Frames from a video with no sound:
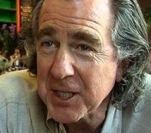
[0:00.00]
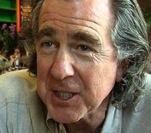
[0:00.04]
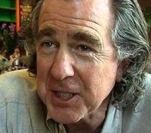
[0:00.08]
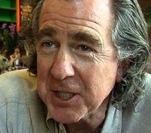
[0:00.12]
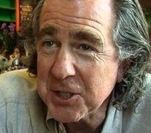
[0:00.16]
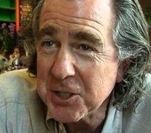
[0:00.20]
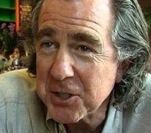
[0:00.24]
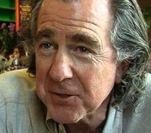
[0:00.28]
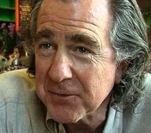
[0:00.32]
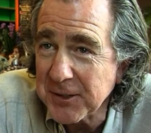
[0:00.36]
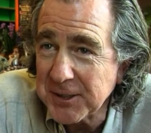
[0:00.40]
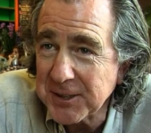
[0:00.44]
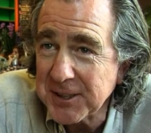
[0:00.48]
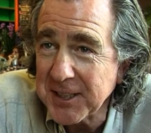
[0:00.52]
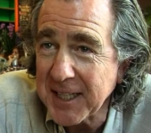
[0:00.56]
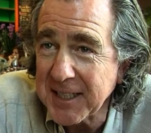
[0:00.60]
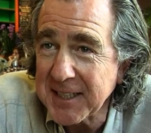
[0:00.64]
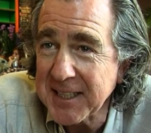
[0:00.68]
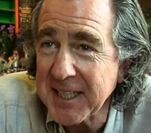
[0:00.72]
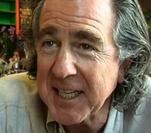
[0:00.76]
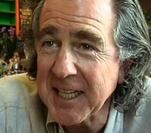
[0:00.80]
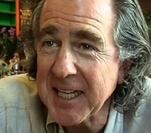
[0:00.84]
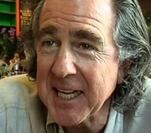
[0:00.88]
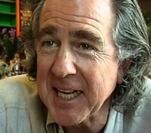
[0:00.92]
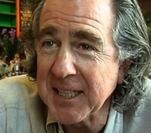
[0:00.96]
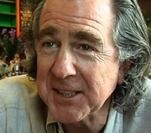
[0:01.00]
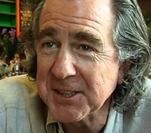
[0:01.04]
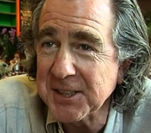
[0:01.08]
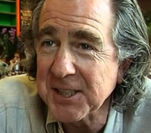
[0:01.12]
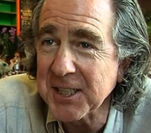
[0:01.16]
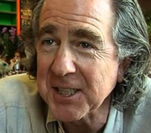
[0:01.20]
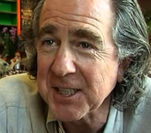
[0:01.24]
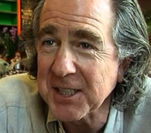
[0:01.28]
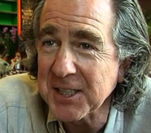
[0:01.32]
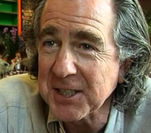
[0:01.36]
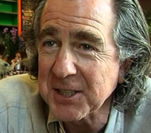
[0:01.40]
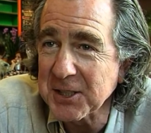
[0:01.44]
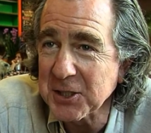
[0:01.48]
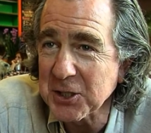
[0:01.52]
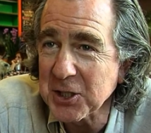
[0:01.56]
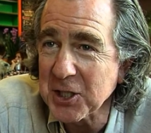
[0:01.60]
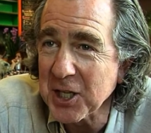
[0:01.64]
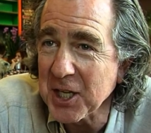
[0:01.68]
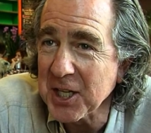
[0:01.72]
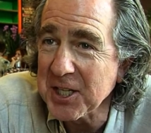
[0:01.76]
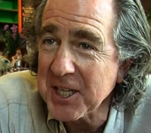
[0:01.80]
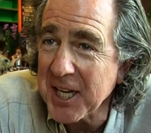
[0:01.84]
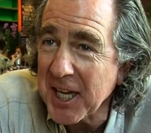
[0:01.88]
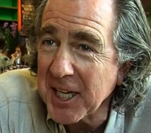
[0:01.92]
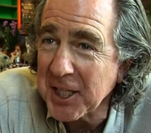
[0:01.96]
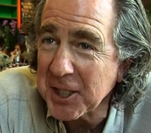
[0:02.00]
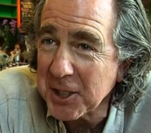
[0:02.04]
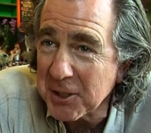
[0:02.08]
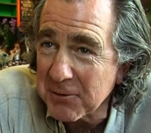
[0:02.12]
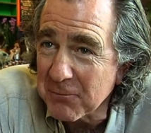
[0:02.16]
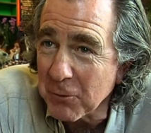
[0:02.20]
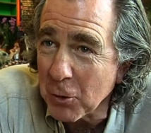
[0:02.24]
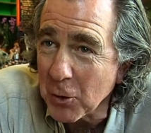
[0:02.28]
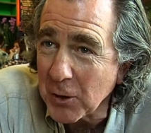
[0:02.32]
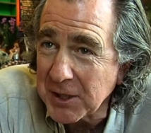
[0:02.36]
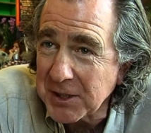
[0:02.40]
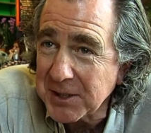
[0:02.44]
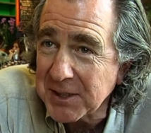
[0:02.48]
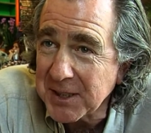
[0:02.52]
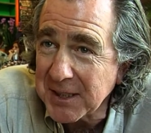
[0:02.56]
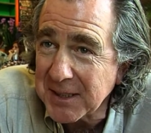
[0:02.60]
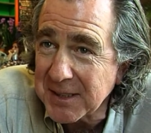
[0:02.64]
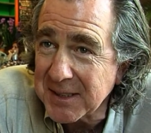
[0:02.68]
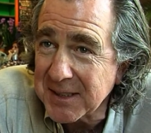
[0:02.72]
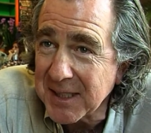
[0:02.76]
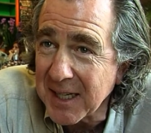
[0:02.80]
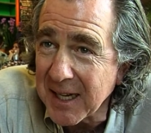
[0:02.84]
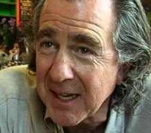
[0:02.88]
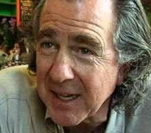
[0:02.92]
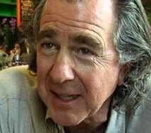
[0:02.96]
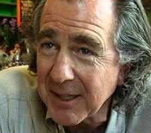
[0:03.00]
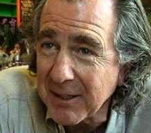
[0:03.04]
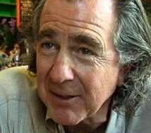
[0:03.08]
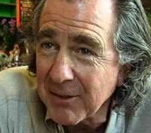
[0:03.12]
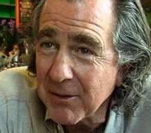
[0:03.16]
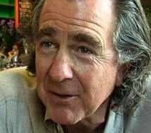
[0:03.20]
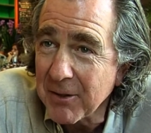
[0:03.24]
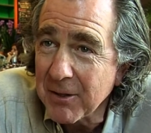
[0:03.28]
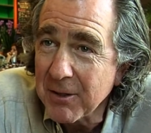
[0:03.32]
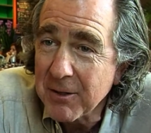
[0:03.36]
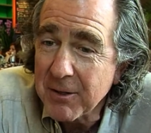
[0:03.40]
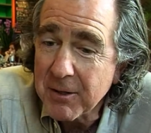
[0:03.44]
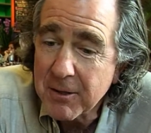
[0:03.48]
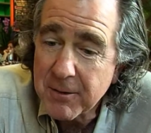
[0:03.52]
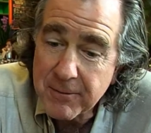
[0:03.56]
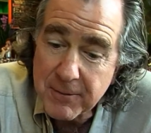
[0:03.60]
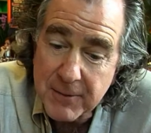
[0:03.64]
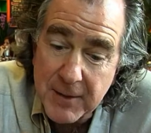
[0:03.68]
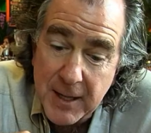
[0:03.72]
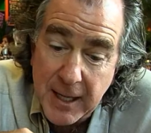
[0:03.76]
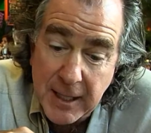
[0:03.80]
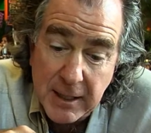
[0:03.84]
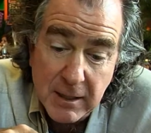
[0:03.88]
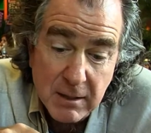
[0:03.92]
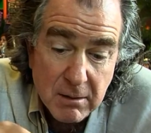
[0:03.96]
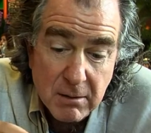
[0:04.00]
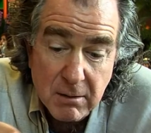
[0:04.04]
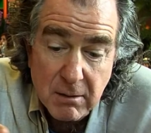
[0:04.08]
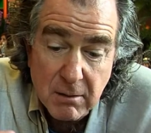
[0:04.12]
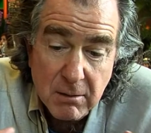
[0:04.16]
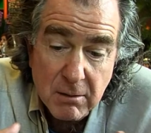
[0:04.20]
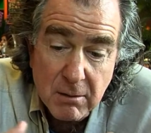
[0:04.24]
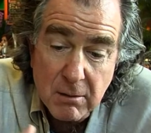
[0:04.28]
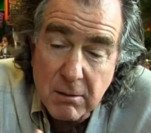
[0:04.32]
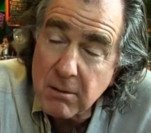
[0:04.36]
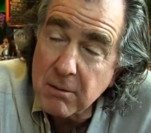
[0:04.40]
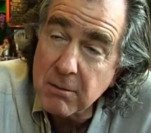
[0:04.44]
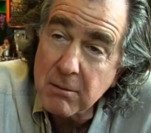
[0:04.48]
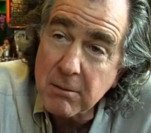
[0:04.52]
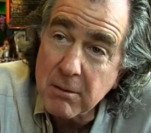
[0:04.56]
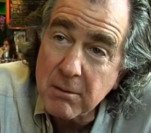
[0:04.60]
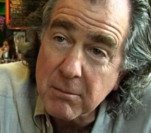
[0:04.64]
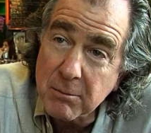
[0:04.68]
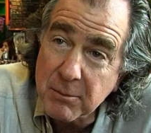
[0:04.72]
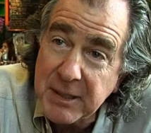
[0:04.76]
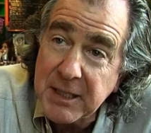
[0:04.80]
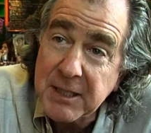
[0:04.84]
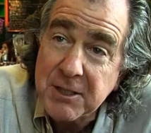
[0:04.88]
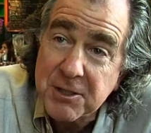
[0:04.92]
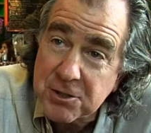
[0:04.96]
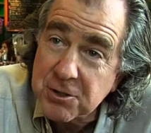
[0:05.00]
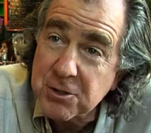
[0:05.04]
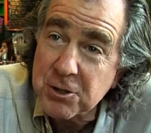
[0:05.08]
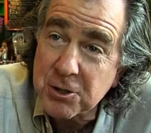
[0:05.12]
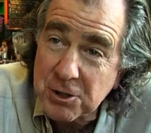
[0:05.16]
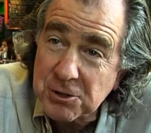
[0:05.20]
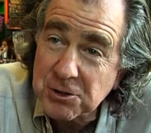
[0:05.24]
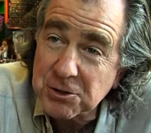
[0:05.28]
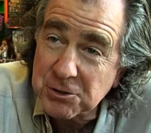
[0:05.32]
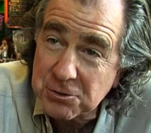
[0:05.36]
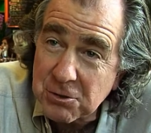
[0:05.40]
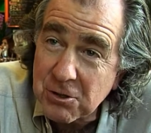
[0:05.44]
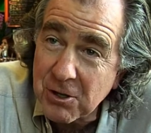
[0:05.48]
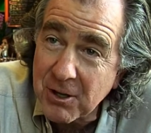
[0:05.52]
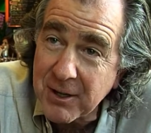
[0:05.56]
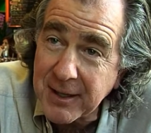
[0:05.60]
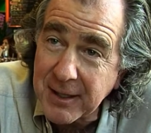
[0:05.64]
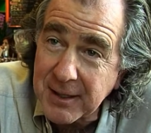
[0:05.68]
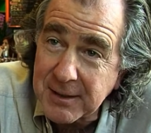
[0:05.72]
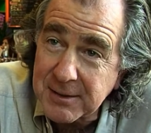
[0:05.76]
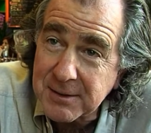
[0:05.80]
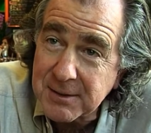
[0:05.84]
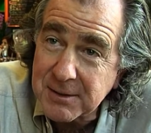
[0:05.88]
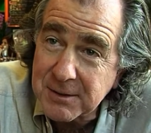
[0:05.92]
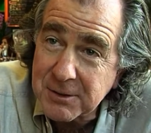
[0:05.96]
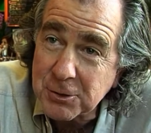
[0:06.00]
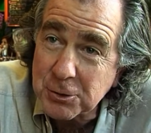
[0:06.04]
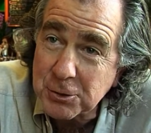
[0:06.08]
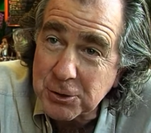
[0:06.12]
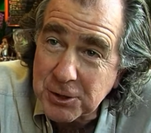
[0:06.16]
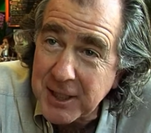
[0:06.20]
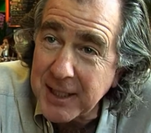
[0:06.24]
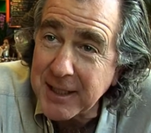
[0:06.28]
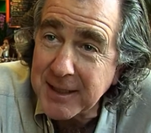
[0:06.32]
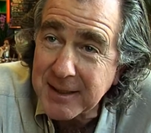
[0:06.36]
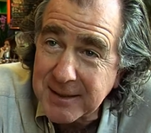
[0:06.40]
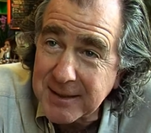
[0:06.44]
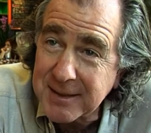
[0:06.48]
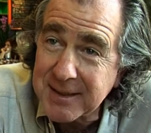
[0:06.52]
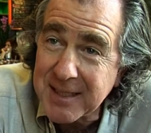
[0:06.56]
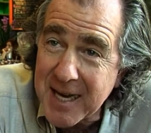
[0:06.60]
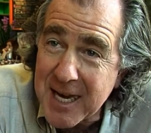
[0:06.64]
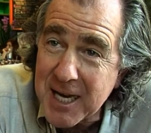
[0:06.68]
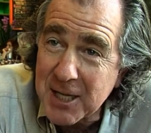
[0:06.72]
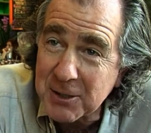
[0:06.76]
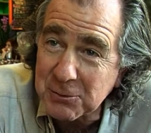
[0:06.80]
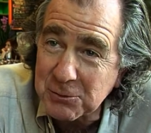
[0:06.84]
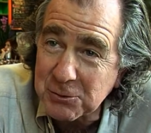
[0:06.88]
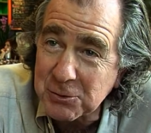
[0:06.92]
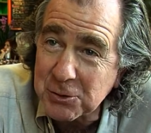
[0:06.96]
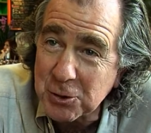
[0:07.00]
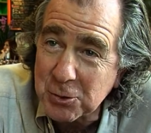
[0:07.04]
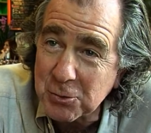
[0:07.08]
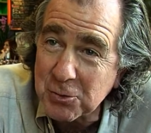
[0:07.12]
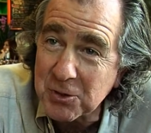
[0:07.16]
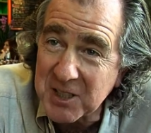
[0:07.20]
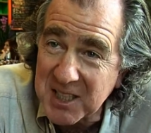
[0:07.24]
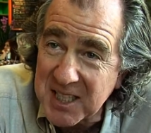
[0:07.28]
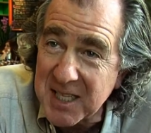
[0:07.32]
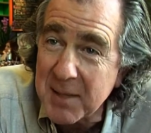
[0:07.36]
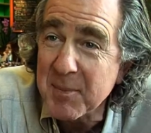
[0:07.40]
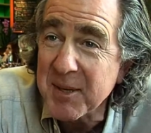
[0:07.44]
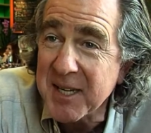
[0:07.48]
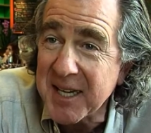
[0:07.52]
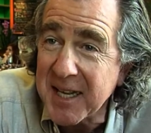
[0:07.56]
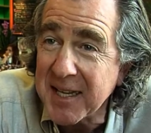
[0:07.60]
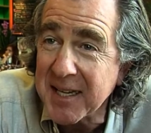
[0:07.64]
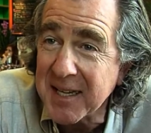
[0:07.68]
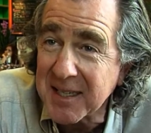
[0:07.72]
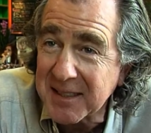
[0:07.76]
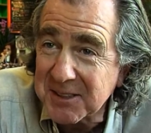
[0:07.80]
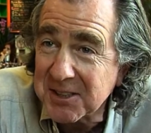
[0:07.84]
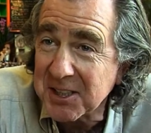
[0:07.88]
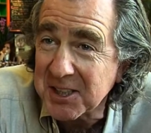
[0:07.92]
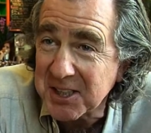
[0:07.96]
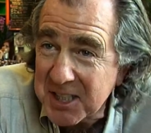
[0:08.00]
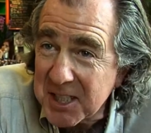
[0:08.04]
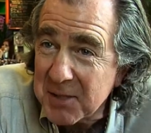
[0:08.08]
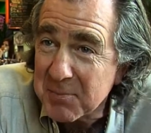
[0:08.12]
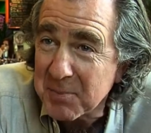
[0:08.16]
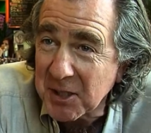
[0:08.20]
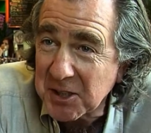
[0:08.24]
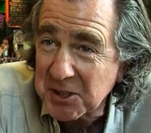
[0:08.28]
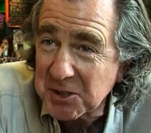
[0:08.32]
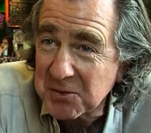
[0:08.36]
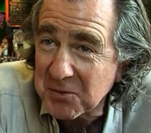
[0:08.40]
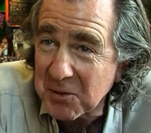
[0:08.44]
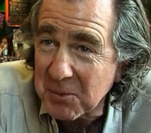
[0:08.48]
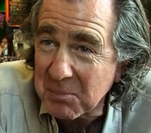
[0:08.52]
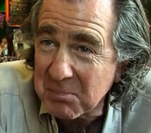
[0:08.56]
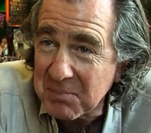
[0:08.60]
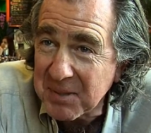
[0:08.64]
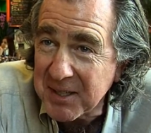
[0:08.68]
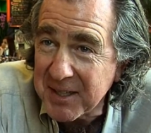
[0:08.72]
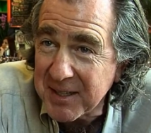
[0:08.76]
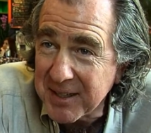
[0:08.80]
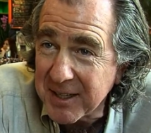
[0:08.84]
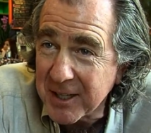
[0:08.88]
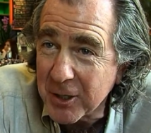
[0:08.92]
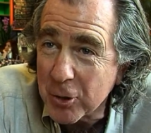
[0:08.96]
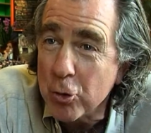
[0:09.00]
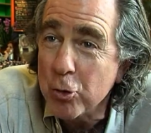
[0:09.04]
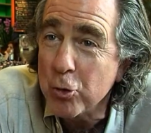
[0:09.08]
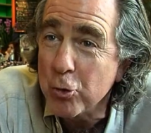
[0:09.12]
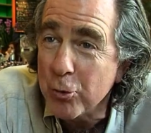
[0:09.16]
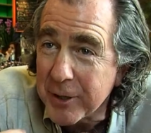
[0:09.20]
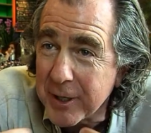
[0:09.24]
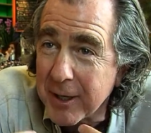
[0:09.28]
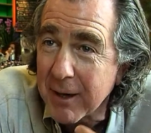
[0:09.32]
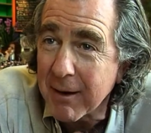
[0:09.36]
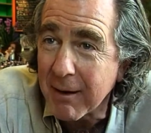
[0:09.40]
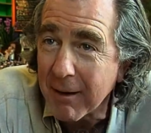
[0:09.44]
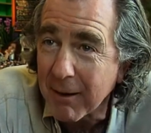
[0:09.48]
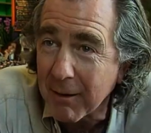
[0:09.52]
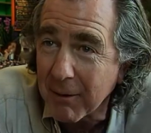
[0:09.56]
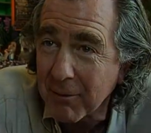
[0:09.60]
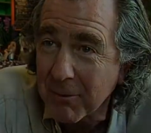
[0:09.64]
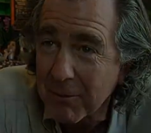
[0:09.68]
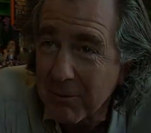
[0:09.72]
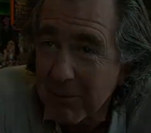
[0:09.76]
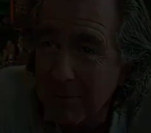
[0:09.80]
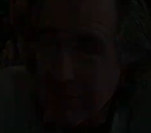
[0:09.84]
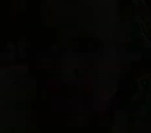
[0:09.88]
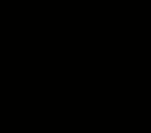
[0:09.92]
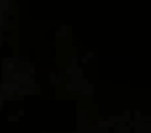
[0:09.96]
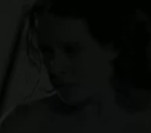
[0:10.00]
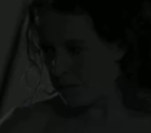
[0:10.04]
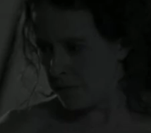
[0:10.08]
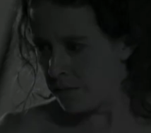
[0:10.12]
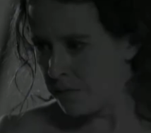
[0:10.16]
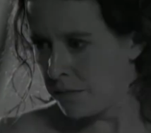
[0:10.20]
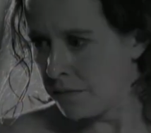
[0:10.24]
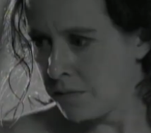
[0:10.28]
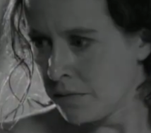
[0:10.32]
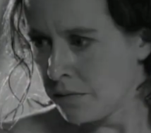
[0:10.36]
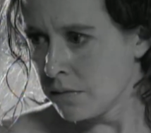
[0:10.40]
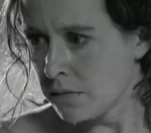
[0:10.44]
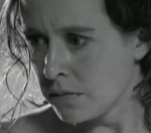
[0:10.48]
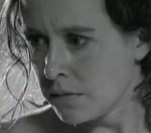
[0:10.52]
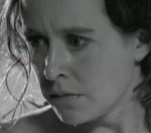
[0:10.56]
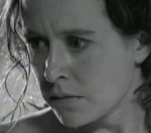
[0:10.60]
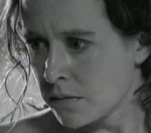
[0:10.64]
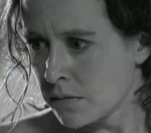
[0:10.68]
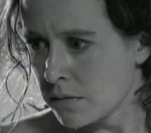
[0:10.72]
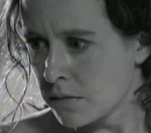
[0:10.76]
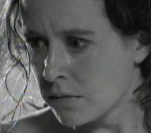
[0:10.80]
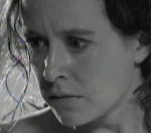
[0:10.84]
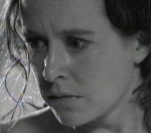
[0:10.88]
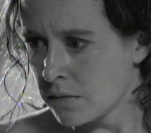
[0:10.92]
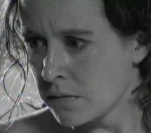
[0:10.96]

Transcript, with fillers: Each of us, I think, has a negative voice inside that means to destroy us, to take us down, to eliminate us, to keep us from being who we are. So,